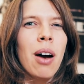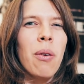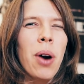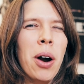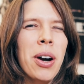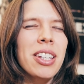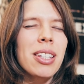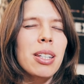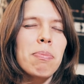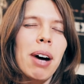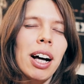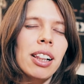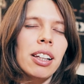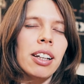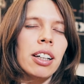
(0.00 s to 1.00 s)
whereas
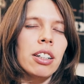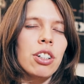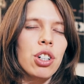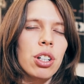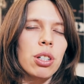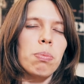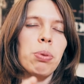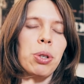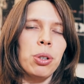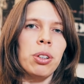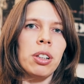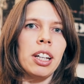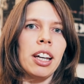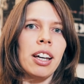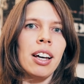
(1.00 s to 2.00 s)
smuggling just
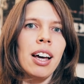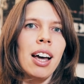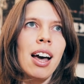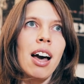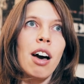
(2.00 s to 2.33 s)
purely